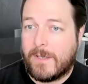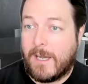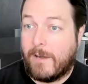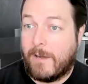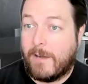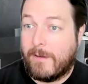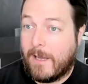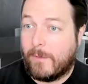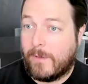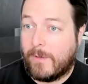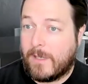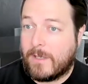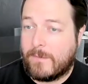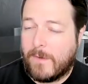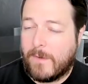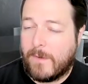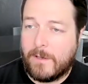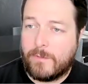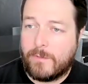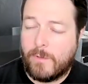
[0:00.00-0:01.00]
carry out these
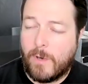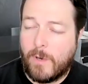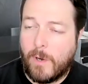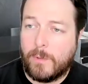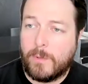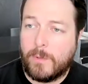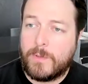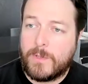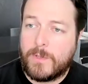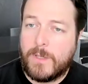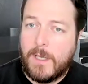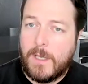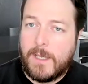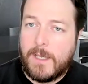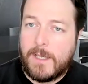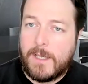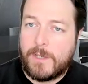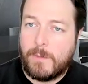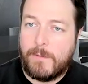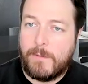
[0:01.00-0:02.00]
various roles.
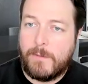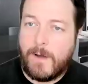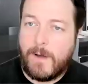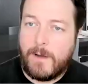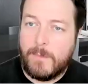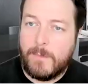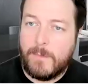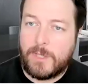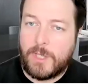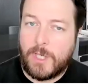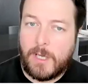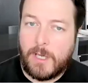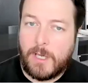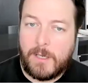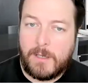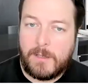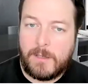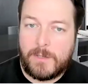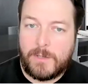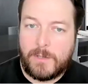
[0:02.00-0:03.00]
So we're very much
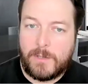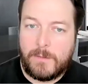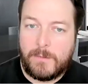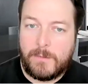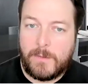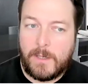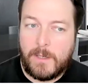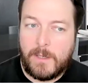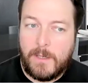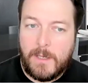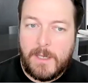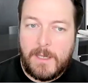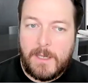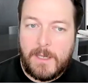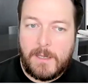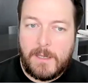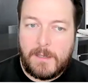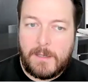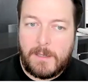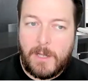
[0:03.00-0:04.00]

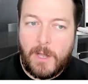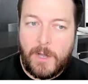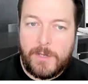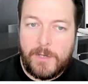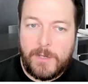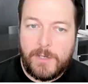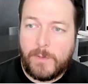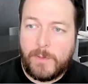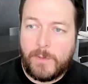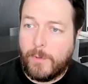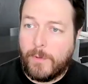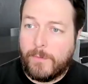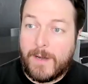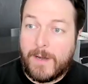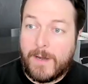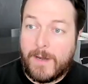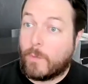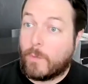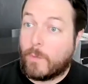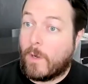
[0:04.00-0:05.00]
lined up with all the
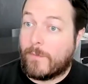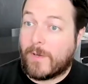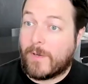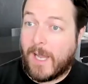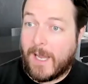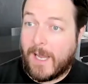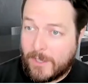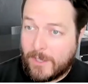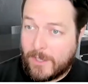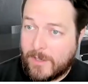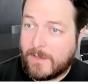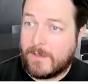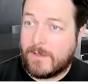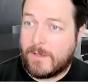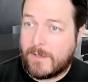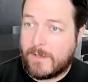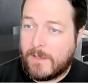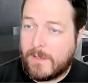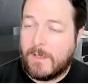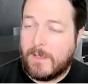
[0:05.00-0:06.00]
various
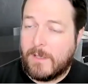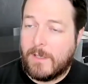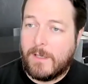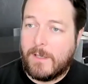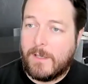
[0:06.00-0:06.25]
qualifications